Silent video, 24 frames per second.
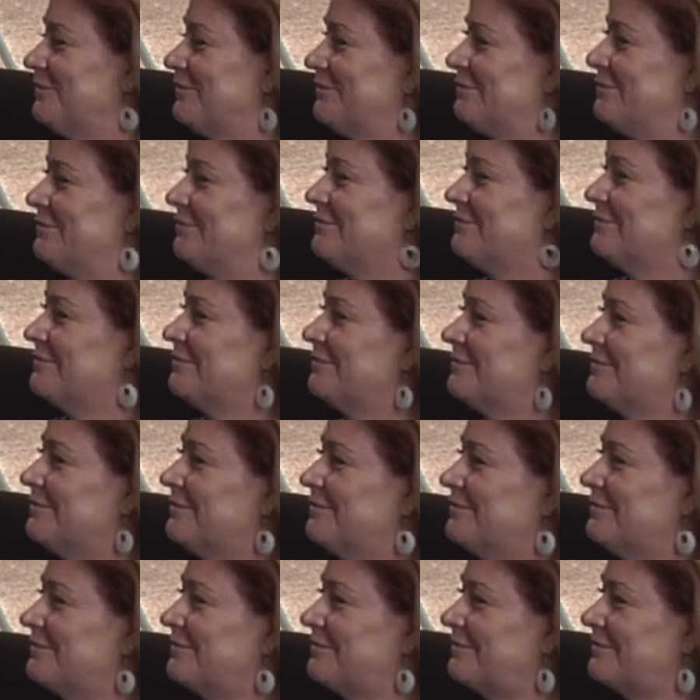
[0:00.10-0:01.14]

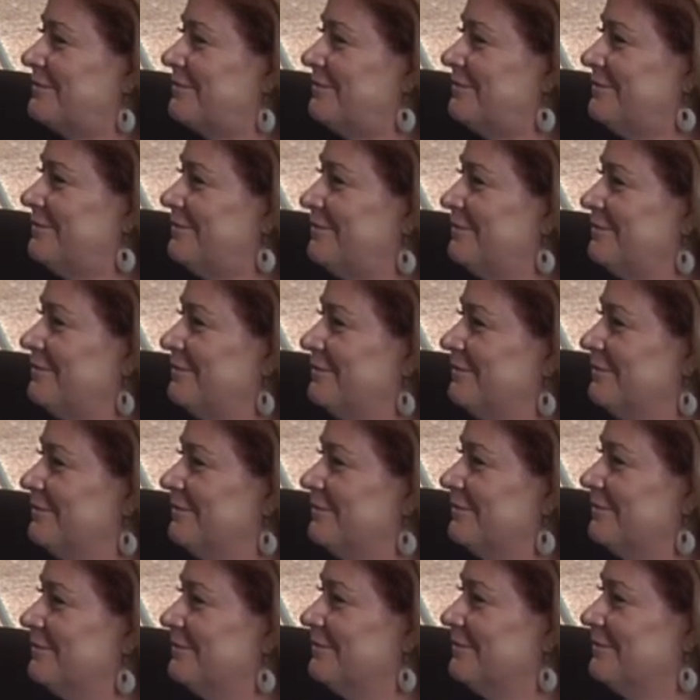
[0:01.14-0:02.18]

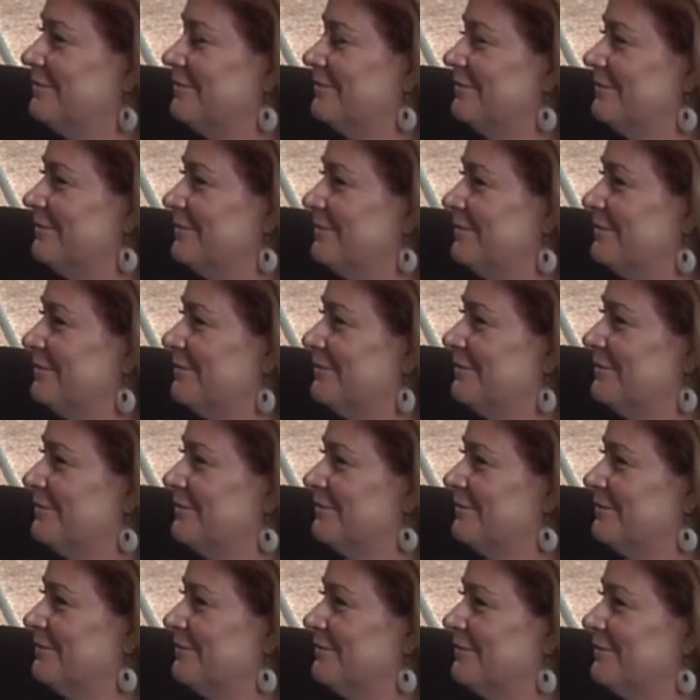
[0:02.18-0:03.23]

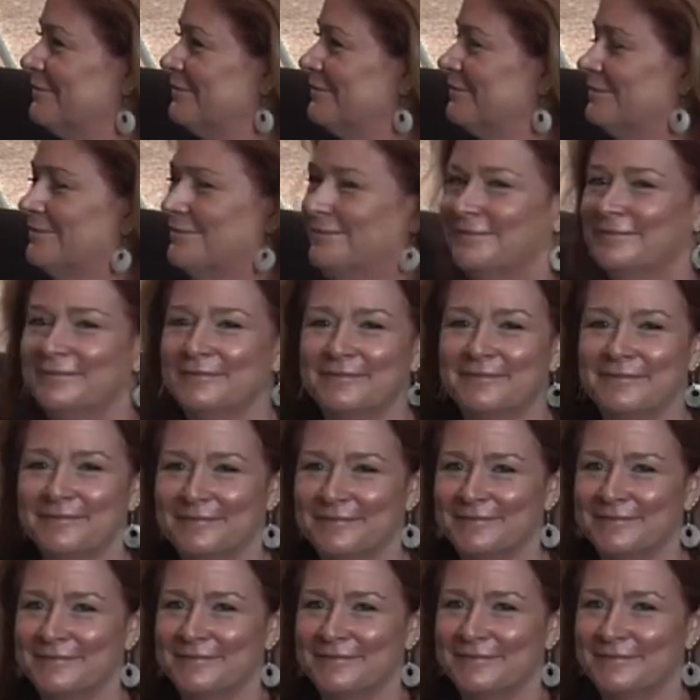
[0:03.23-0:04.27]

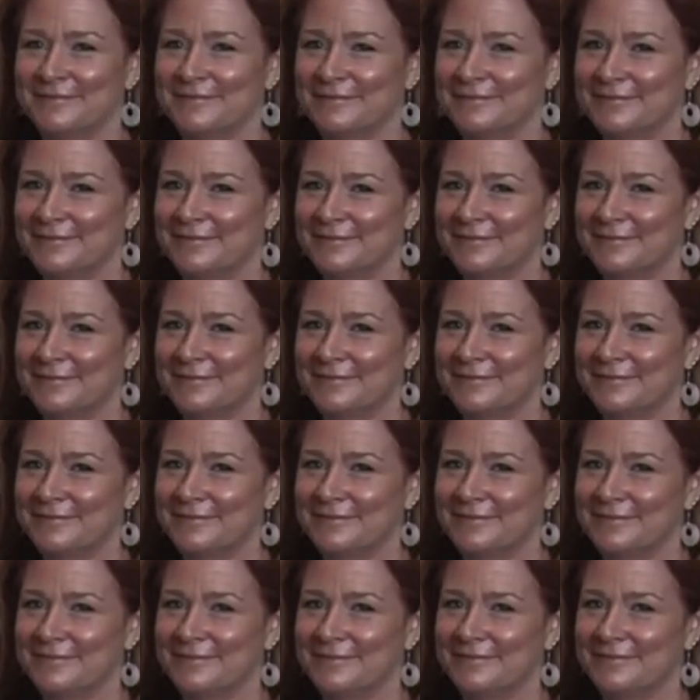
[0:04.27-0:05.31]

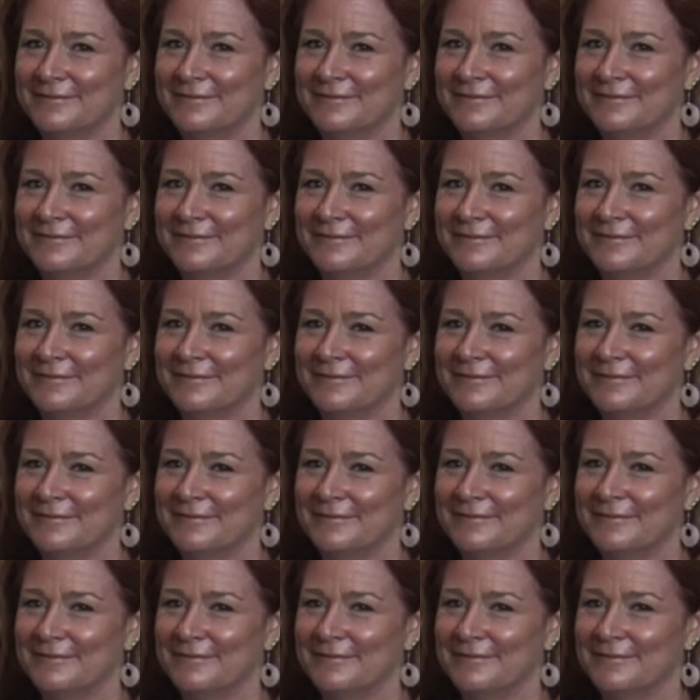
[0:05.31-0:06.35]

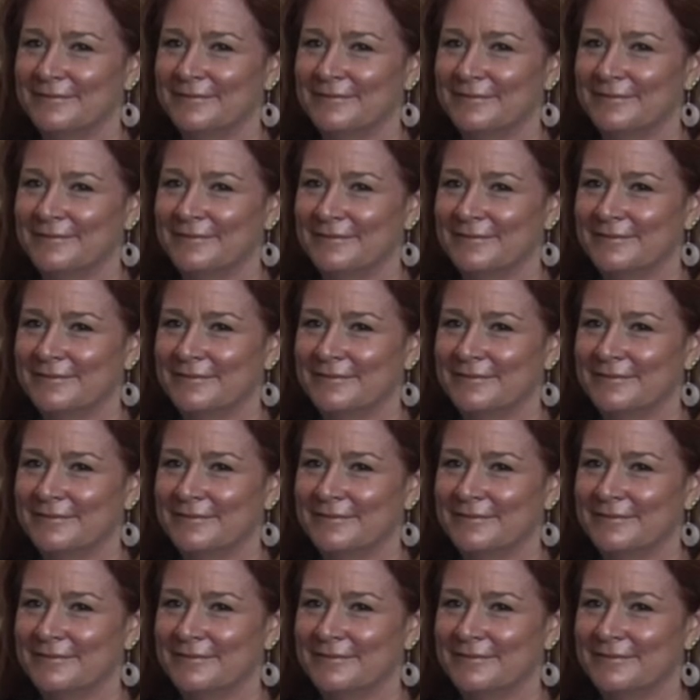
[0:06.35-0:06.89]
(not speaking)